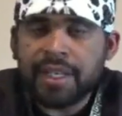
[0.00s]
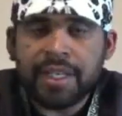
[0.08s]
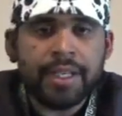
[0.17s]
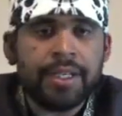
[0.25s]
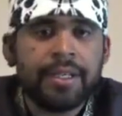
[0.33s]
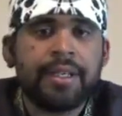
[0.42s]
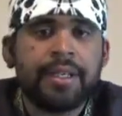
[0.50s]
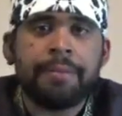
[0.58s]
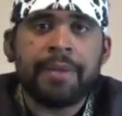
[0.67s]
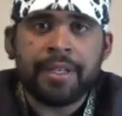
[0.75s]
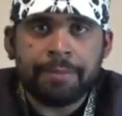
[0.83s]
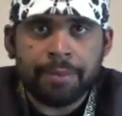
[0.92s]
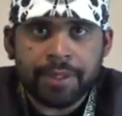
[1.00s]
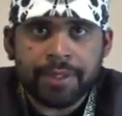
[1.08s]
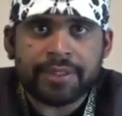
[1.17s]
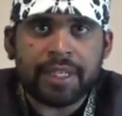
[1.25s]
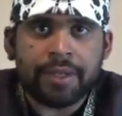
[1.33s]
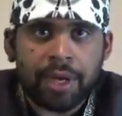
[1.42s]
me and many
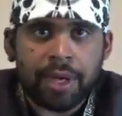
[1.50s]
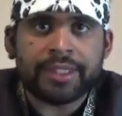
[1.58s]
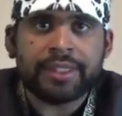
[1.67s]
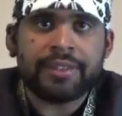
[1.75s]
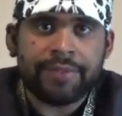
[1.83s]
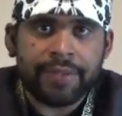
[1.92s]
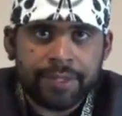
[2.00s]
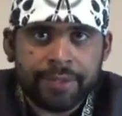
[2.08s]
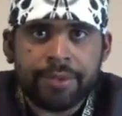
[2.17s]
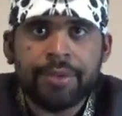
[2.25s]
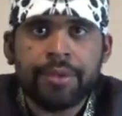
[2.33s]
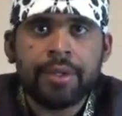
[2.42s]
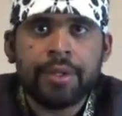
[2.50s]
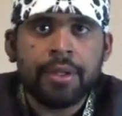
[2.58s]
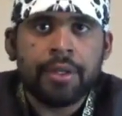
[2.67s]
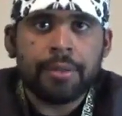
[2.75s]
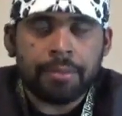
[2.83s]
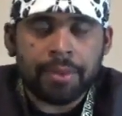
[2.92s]
brothers that are watching this video,
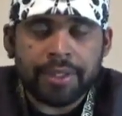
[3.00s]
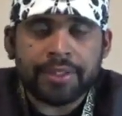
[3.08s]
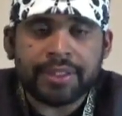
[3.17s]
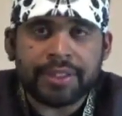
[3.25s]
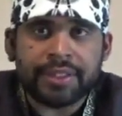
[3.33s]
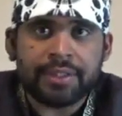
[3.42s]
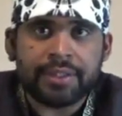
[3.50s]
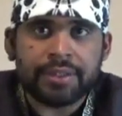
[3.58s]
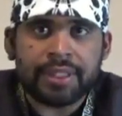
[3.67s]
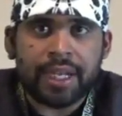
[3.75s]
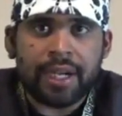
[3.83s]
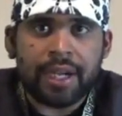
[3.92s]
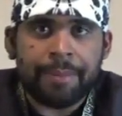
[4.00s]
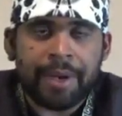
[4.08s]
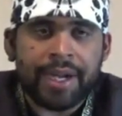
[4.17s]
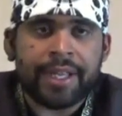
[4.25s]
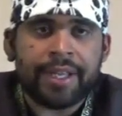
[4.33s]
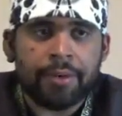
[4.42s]
brothers and sisters that I
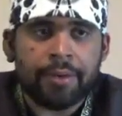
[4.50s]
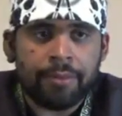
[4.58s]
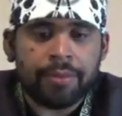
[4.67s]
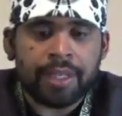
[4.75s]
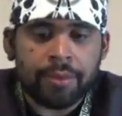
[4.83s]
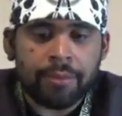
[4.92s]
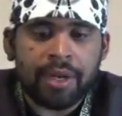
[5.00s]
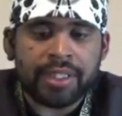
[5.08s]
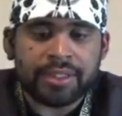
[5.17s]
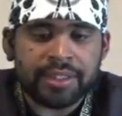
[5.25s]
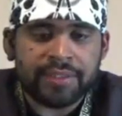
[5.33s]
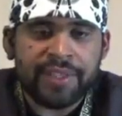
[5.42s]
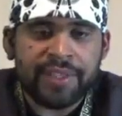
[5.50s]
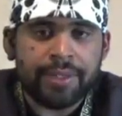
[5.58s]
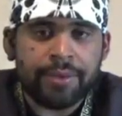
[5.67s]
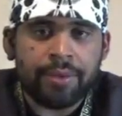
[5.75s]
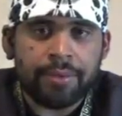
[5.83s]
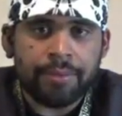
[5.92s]
might add, that are watching this
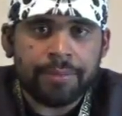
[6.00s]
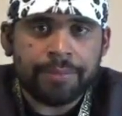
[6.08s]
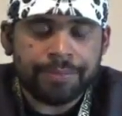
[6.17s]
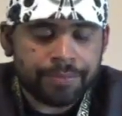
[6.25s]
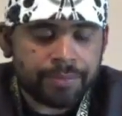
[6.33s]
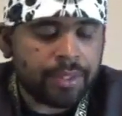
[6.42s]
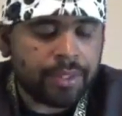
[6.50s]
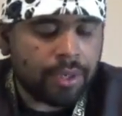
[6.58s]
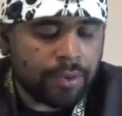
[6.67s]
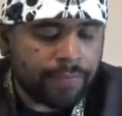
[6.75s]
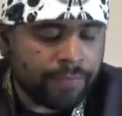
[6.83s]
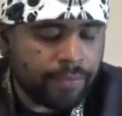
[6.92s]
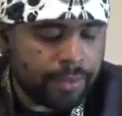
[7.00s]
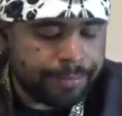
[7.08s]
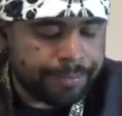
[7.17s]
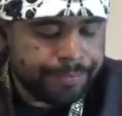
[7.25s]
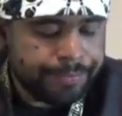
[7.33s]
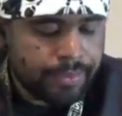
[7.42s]
video, are
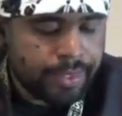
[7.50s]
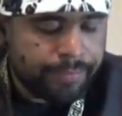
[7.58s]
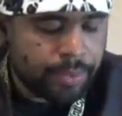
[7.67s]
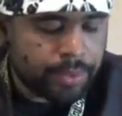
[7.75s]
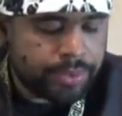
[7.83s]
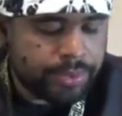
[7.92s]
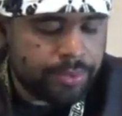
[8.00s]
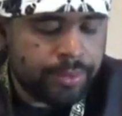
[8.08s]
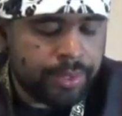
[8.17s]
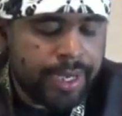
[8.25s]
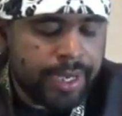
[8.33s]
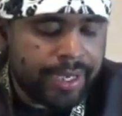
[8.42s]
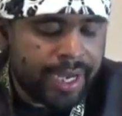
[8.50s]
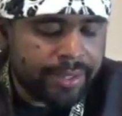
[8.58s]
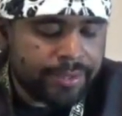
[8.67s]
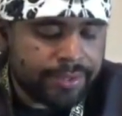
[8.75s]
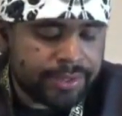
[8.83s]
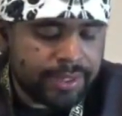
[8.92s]
from. Verse 2:
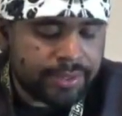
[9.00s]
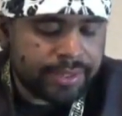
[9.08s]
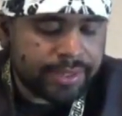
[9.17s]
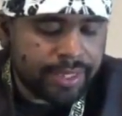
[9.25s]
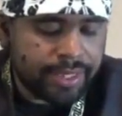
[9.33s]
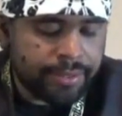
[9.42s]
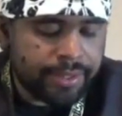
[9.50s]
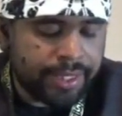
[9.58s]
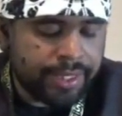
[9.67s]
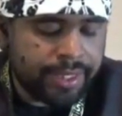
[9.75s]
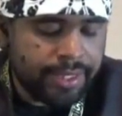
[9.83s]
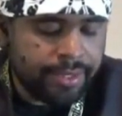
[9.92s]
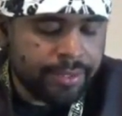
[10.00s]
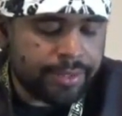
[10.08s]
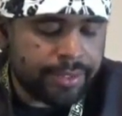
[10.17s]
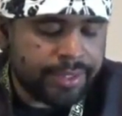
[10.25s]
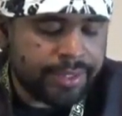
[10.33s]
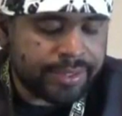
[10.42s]
Gather yourselves together and
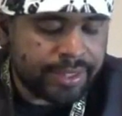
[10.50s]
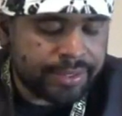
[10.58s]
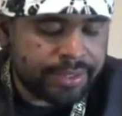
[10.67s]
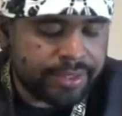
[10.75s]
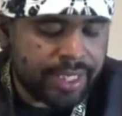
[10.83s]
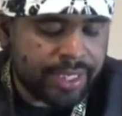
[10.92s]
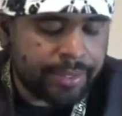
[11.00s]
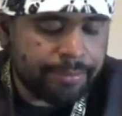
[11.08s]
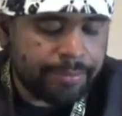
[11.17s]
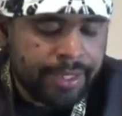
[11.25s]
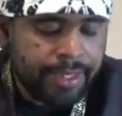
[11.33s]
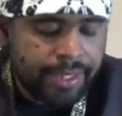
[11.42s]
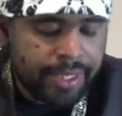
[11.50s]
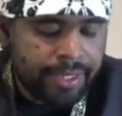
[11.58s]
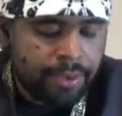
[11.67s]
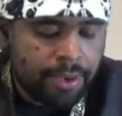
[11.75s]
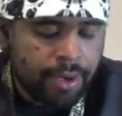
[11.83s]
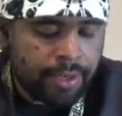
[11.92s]
hear, ye sons of Jacob,
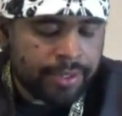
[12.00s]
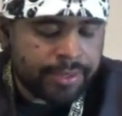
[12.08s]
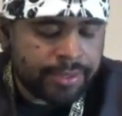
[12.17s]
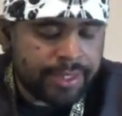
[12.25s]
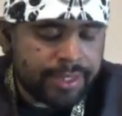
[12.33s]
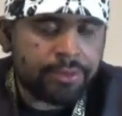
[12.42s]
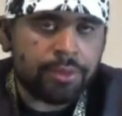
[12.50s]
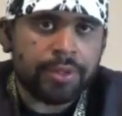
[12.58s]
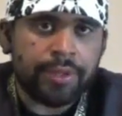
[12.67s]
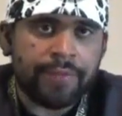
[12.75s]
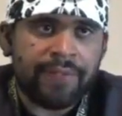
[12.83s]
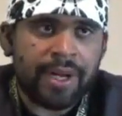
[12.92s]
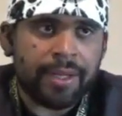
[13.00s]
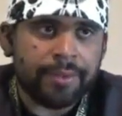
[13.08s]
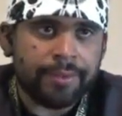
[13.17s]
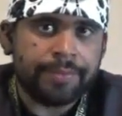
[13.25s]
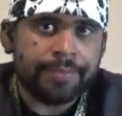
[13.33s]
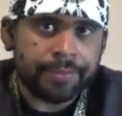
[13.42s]
and hearken unto Israel your
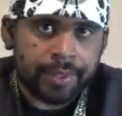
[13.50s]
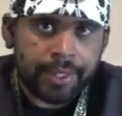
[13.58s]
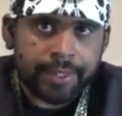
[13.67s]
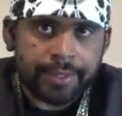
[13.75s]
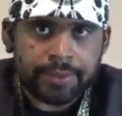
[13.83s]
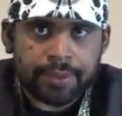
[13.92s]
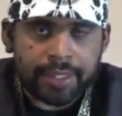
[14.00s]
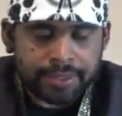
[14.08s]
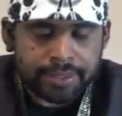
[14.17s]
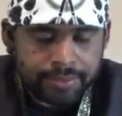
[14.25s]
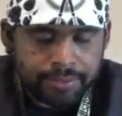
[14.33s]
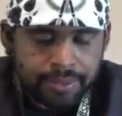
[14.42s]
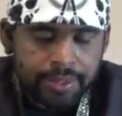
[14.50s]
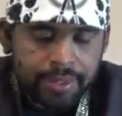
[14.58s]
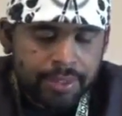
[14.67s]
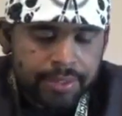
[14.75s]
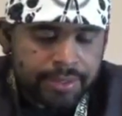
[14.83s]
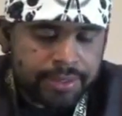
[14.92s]
father. Okay, so that's
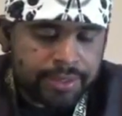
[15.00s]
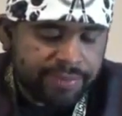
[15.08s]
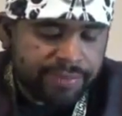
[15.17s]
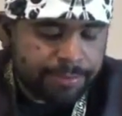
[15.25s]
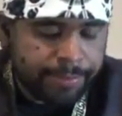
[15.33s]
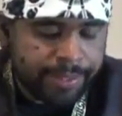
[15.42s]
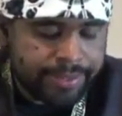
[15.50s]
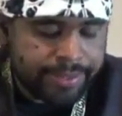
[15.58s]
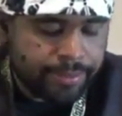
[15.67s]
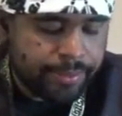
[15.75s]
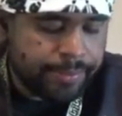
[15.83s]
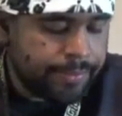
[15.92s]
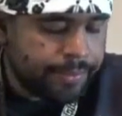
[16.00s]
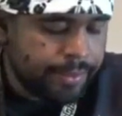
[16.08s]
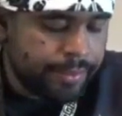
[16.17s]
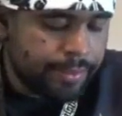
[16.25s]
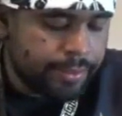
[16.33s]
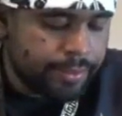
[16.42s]
self-explanatory.
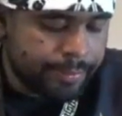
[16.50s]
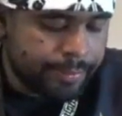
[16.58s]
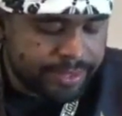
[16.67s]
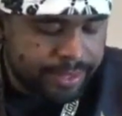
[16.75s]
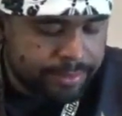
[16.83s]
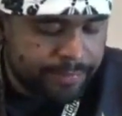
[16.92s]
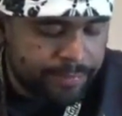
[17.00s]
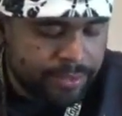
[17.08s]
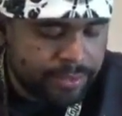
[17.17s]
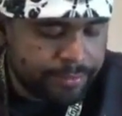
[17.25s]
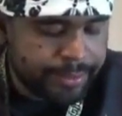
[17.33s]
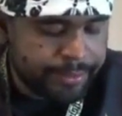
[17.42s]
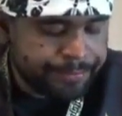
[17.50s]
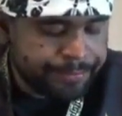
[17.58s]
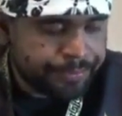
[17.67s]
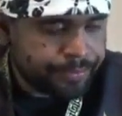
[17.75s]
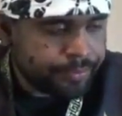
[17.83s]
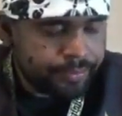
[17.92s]
Now I'm going to skip to verse 3.
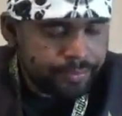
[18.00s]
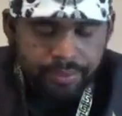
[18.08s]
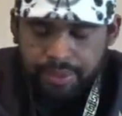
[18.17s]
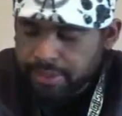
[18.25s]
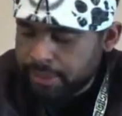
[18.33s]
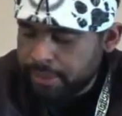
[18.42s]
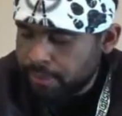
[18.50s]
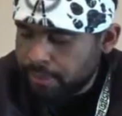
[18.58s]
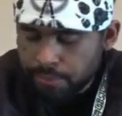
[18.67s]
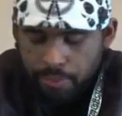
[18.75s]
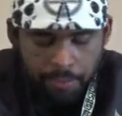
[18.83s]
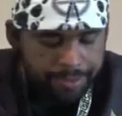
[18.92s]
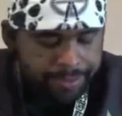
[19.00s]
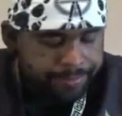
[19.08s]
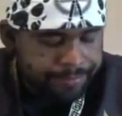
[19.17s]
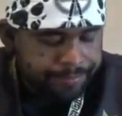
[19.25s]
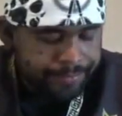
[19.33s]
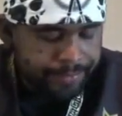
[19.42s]

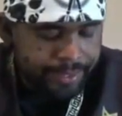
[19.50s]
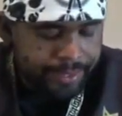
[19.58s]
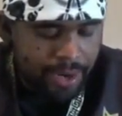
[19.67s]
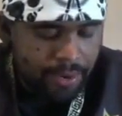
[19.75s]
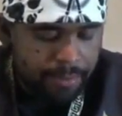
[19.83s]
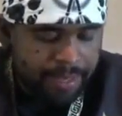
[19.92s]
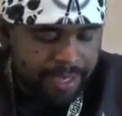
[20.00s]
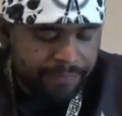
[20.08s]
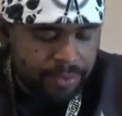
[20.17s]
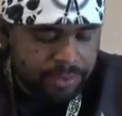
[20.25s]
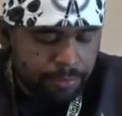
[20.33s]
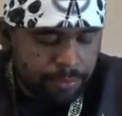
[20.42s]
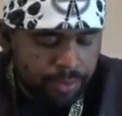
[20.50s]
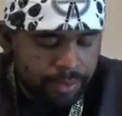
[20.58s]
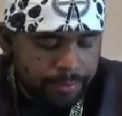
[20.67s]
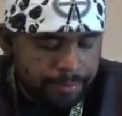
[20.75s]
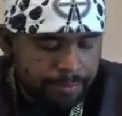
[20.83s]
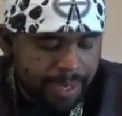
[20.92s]
Reuben, thou art my
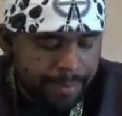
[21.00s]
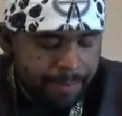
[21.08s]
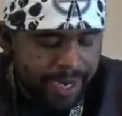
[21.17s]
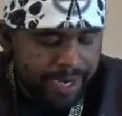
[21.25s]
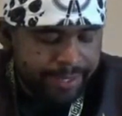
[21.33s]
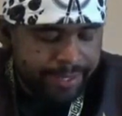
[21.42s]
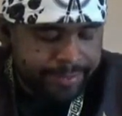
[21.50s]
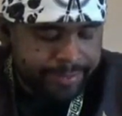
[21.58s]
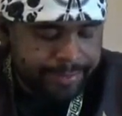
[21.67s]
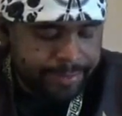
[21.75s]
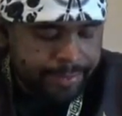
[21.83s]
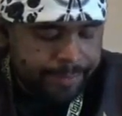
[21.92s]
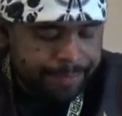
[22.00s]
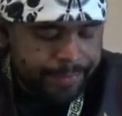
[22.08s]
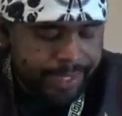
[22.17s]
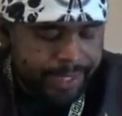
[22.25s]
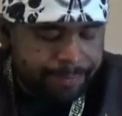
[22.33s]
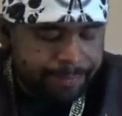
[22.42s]
firstborn, my might,
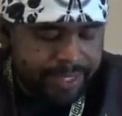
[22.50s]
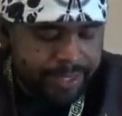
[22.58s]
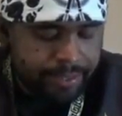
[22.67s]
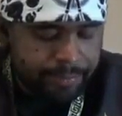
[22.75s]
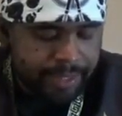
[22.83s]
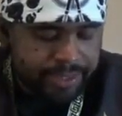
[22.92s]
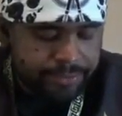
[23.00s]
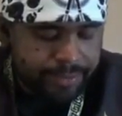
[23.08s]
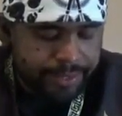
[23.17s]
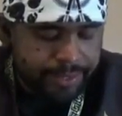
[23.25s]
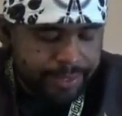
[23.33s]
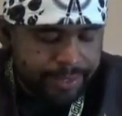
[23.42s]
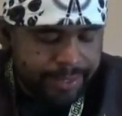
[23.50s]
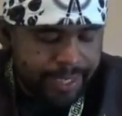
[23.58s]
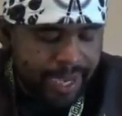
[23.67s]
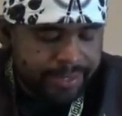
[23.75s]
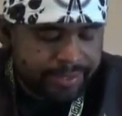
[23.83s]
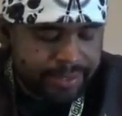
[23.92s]
and the beginning of my strength,
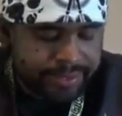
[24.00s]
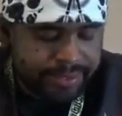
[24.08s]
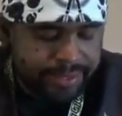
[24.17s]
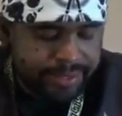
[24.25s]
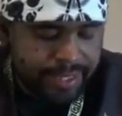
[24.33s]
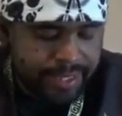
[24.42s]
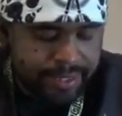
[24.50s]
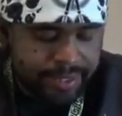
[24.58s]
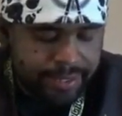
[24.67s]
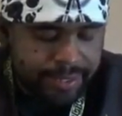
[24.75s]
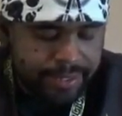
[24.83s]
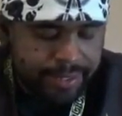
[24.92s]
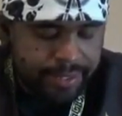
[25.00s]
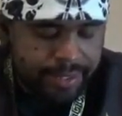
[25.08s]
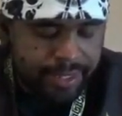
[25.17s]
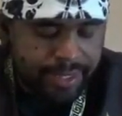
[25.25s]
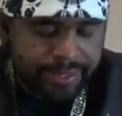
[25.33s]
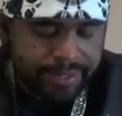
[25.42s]
the excellency of dignity,
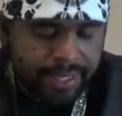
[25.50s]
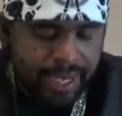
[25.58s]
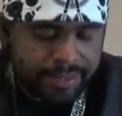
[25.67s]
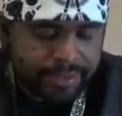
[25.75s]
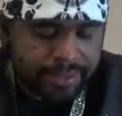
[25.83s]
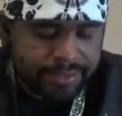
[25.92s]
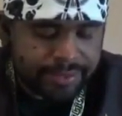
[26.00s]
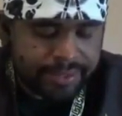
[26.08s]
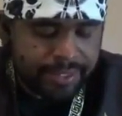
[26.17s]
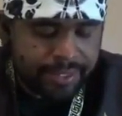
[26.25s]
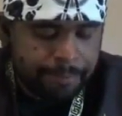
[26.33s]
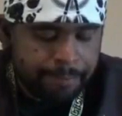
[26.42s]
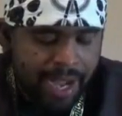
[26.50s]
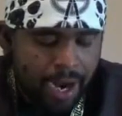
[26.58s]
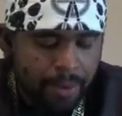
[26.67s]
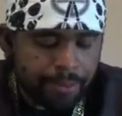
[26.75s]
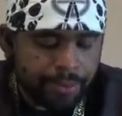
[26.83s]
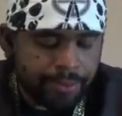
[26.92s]
and the excellency of
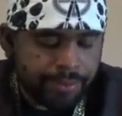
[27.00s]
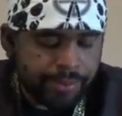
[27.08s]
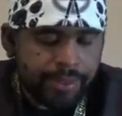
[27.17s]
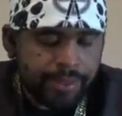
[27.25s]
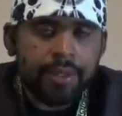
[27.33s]
power.